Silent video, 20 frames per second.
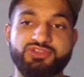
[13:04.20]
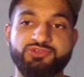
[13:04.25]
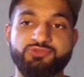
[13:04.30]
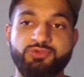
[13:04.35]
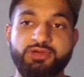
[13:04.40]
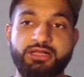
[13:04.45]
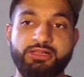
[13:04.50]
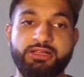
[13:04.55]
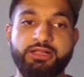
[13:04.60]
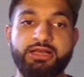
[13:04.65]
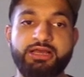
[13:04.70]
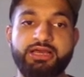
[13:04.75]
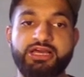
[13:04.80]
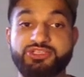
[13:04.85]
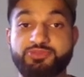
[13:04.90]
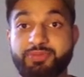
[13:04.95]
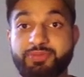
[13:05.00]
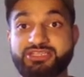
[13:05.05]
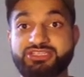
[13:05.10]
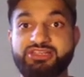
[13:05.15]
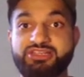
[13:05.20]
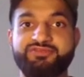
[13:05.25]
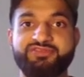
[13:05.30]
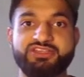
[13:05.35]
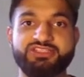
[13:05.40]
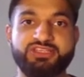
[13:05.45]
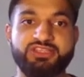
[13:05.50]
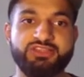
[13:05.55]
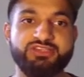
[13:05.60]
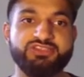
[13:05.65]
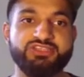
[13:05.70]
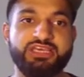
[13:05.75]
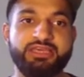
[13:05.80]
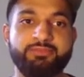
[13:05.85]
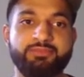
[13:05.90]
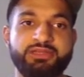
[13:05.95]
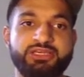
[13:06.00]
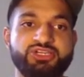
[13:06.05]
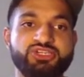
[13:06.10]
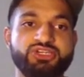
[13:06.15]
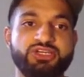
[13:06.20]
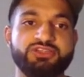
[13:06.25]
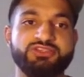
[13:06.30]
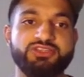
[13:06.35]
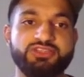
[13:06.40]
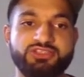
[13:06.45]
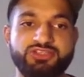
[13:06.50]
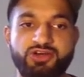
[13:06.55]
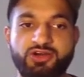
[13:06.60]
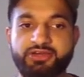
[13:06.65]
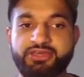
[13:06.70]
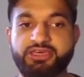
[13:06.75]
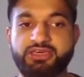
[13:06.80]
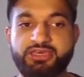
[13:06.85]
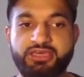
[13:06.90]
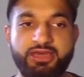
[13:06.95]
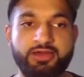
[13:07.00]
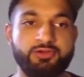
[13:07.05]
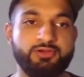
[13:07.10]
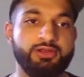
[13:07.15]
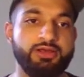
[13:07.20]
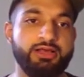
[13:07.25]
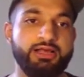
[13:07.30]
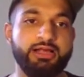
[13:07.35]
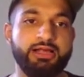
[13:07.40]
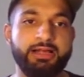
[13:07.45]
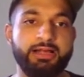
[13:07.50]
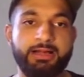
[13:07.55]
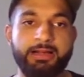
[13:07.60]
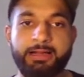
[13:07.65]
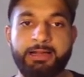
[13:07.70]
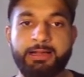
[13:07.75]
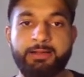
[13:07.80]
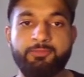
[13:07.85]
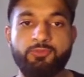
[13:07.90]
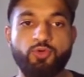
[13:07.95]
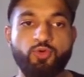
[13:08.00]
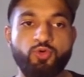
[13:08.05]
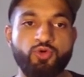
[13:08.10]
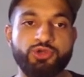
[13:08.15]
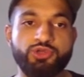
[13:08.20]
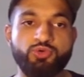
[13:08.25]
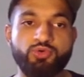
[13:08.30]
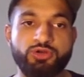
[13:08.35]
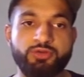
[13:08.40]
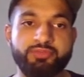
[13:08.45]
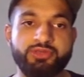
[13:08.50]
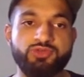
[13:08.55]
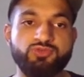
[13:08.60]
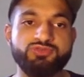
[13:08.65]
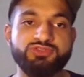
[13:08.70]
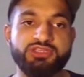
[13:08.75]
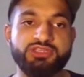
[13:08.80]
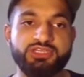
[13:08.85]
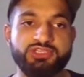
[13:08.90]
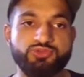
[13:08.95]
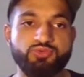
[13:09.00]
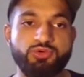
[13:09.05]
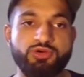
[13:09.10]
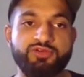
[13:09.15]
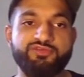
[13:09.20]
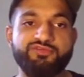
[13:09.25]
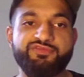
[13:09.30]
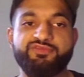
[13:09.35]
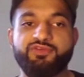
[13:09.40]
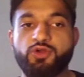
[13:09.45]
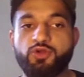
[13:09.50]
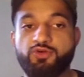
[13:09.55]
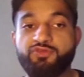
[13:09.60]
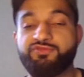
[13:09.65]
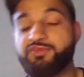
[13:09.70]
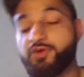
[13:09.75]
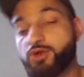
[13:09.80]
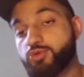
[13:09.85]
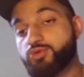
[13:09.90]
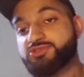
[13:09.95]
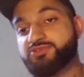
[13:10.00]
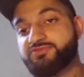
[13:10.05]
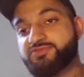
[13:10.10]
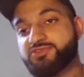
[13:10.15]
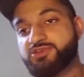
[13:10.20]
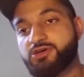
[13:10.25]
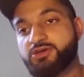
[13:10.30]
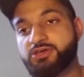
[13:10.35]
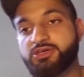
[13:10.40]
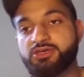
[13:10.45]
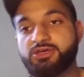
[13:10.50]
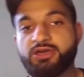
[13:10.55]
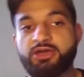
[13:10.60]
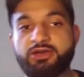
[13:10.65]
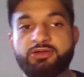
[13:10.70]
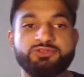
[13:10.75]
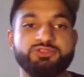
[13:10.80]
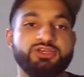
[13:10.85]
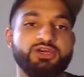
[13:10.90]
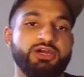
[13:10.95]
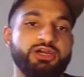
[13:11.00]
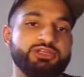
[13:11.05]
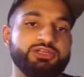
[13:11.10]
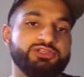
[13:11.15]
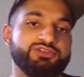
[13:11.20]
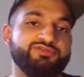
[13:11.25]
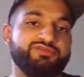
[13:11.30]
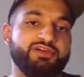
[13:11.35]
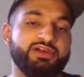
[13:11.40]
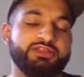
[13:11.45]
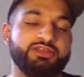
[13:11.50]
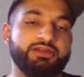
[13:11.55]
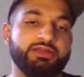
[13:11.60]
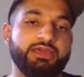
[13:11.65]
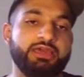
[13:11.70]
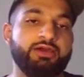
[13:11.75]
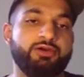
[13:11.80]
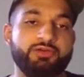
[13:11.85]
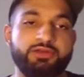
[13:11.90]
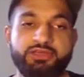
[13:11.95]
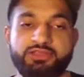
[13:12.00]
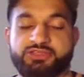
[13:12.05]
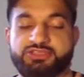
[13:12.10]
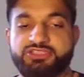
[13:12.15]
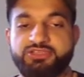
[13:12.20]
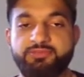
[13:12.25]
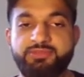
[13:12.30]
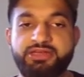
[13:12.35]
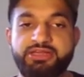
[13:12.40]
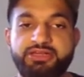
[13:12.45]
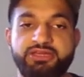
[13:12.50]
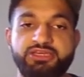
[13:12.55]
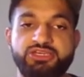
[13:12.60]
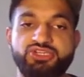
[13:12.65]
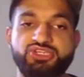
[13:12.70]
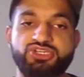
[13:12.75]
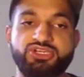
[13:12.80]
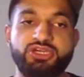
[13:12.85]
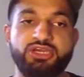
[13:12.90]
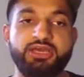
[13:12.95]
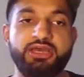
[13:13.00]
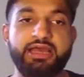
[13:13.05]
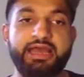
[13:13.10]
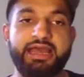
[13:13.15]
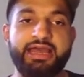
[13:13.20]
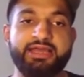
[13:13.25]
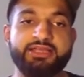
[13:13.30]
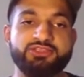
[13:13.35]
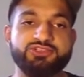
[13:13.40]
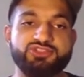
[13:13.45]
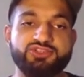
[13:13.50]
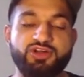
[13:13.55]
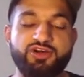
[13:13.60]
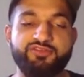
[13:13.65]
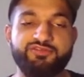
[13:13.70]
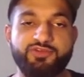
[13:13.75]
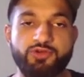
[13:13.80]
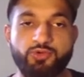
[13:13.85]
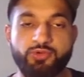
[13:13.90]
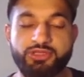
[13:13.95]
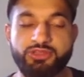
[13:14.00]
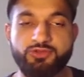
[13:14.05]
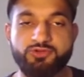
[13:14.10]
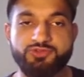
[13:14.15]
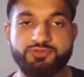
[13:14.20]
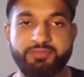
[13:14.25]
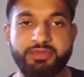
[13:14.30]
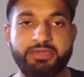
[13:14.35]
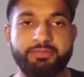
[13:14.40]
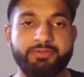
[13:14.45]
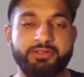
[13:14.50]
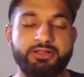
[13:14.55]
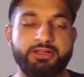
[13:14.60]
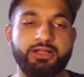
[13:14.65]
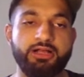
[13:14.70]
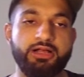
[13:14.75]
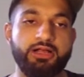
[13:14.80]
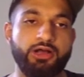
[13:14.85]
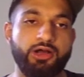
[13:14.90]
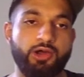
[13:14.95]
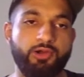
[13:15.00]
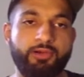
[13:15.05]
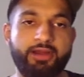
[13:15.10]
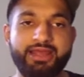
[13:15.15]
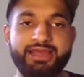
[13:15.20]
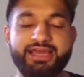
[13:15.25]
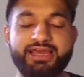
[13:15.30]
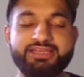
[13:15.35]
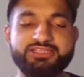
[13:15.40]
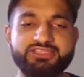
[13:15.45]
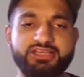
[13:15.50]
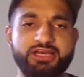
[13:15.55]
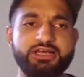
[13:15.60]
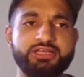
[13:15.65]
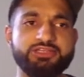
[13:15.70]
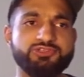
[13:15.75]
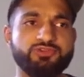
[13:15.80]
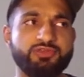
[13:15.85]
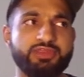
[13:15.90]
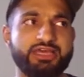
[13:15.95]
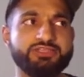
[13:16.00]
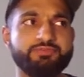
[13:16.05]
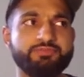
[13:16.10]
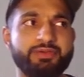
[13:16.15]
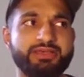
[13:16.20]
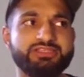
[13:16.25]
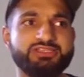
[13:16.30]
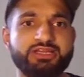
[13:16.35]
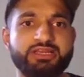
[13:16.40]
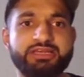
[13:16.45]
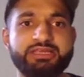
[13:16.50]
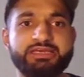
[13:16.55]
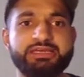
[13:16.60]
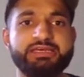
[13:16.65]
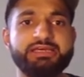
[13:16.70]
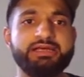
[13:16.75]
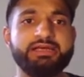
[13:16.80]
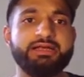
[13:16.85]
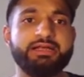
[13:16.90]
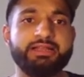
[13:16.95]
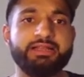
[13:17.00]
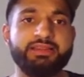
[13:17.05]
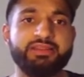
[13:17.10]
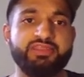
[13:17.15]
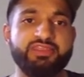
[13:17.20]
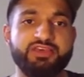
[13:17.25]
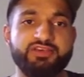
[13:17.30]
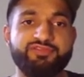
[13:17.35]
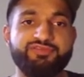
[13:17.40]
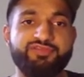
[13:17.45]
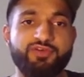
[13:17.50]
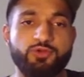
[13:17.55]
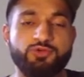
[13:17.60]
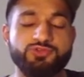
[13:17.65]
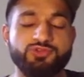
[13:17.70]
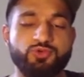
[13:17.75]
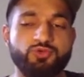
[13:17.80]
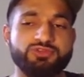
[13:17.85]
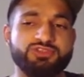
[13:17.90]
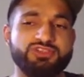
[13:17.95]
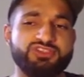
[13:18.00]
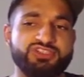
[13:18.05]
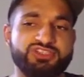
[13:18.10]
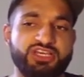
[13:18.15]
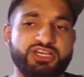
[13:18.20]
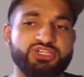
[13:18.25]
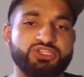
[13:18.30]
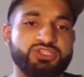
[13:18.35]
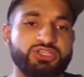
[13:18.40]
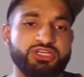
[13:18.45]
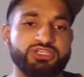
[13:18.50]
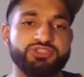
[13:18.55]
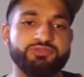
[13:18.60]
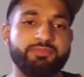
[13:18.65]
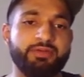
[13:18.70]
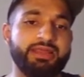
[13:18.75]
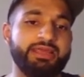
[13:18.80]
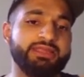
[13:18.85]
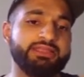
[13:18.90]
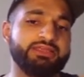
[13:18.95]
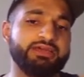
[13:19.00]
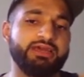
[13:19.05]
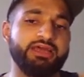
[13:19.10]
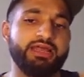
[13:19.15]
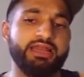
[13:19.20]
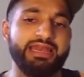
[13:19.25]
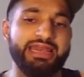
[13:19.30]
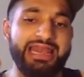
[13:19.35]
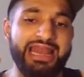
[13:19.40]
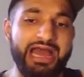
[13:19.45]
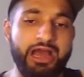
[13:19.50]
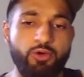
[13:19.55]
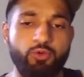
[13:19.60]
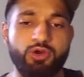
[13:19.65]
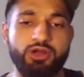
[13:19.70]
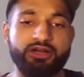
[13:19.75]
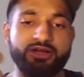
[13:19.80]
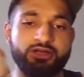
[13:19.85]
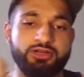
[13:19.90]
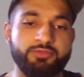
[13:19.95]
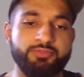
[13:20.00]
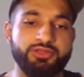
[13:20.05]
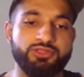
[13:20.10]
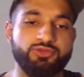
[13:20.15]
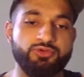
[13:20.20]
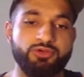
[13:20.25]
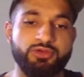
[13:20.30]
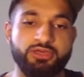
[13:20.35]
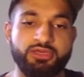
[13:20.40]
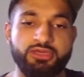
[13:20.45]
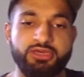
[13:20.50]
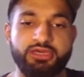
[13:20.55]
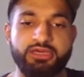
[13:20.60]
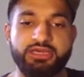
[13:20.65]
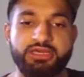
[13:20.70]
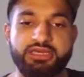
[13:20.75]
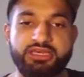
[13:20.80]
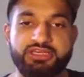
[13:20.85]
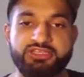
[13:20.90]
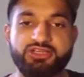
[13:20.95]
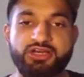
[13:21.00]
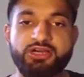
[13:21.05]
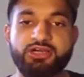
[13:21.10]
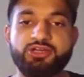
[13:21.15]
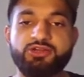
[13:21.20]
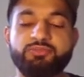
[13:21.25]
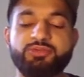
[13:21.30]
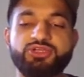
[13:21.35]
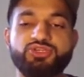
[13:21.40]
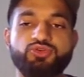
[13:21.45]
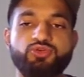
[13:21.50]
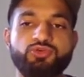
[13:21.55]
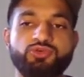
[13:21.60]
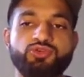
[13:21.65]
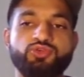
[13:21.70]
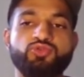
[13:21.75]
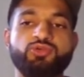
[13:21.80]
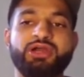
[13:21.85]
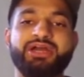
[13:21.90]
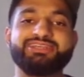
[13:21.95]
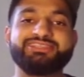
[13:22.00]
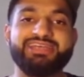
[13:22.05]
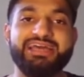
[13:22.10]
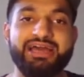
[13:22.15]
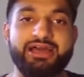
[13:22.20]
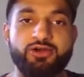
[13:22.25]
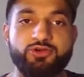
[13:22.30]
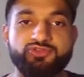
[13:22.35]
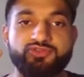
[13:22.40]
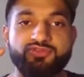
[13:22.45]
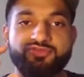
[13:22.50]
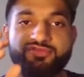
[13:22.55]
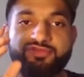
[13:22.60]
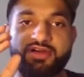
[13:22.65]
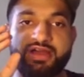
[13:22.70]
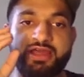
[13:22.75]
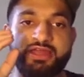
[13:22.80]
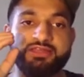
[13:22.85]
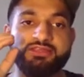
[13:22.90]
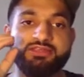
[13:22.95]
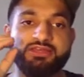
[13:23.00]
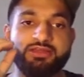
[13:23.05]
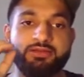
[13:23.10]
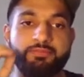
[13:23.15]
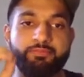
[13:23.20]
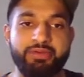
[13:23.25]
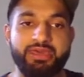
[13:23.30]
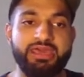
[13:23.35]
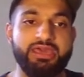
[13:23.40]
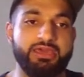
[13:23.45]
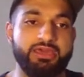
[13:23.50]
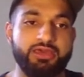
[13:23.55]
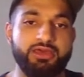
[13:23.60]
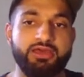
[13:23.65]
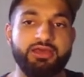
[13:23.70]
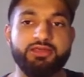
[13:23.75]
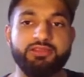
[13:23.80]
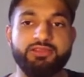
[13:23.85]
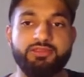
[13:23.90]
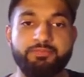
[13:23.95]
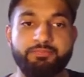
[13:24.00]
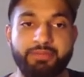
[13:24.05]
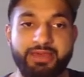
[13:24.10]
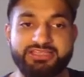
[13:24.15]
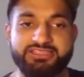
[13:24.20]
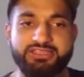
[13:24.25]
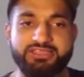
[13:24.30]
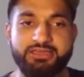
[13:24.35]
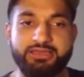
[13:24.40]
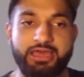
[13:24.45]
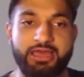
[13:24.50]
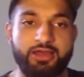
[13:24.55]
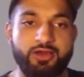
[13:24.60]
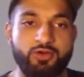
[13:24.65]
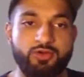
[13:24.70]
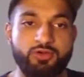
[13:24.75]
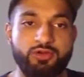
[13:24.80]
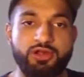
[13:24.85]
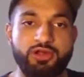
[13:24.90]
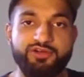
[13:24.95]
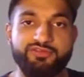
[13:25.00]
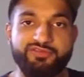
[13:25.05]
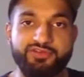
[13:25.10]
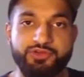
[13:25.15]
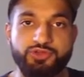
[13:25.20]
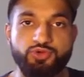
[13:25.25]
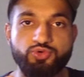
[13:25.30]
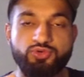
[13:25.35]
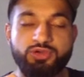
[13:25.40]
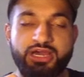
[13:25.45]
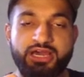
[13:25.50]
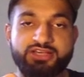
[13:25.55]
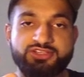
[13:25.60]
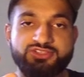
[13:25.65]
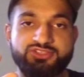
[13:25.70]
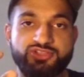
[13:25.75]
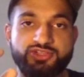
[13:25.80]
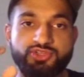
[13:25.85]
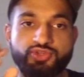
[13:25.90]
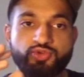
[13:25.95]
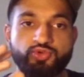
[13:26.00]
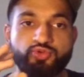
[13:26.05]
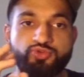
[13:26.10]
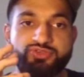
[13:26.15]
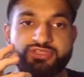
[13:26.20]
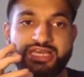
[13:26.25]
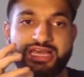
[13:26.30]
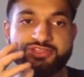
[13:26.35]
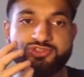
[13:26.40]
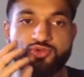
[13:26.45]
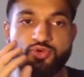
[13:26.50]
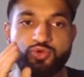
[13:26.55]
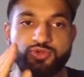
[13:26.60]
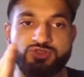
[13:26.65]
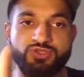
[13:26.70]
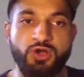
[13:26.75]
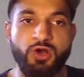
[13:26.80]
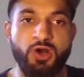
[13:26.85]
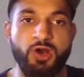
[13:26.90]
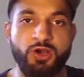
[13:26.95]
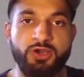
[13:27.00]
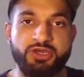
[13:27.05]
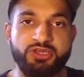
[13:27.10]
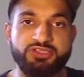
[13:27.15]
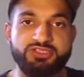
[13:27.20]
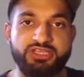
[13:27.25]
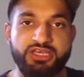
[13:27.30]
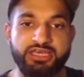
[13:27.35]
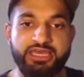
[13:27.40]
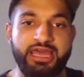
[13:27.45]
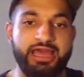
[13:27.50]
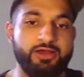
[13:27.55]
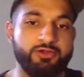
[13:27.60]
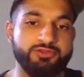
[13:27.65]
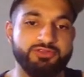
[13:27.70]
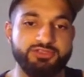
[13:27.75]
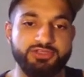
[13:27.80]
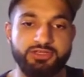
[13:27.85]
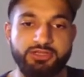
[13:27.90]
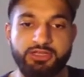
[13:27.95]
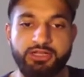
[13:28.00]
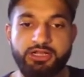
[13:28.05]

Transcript: as well, especially if it's in the same niche as the target account. Um, or you want to be using this one, follow followers of target accounts. Just find an account in the similar niche and start following those people. Alright guys, so that's basically the follow sources section explained. Now what I'm going to be doing is I'm going to be showing you guys how to find and pick the best account for you guys to use as your target account.